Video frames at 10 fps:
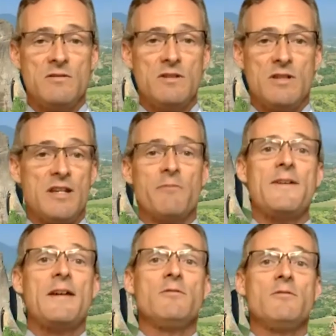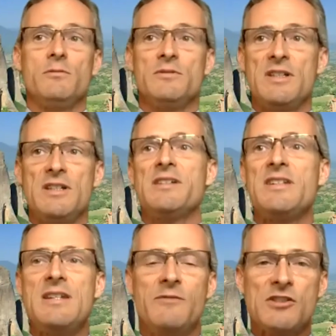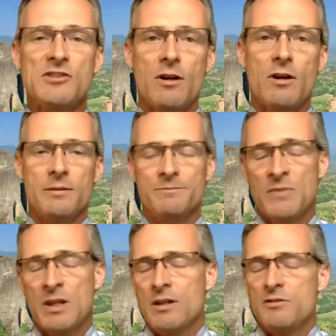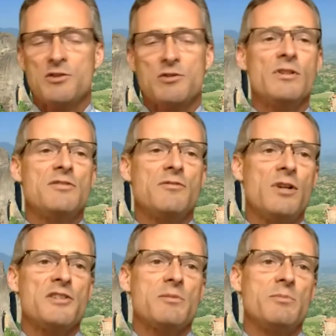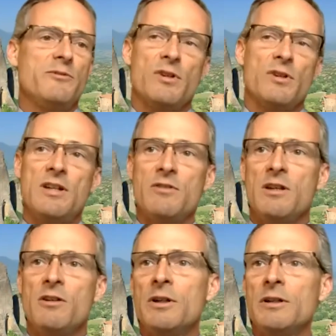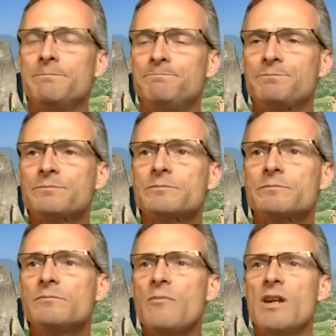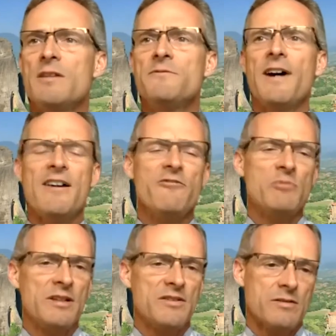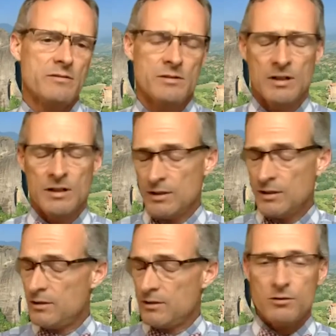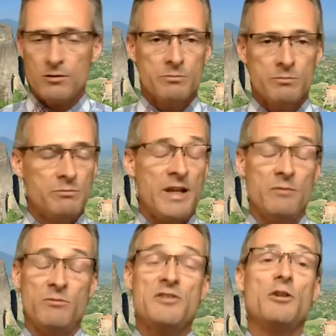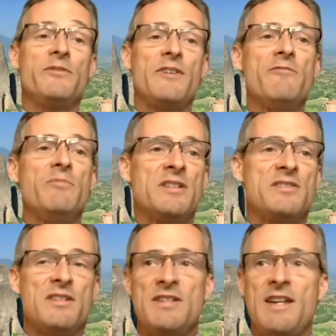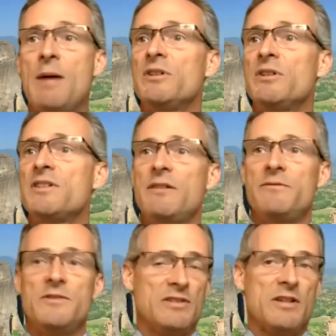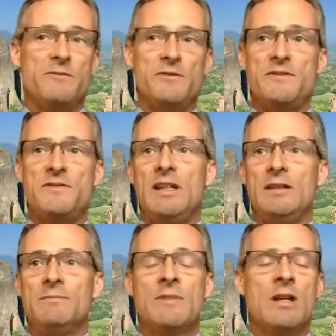They never found you. They didn't get the evening started. Destroyed trust before it could ever get going. And 5 minutes. Oh man, let's hope 5 minutes doesn't happen, because that feels like 15.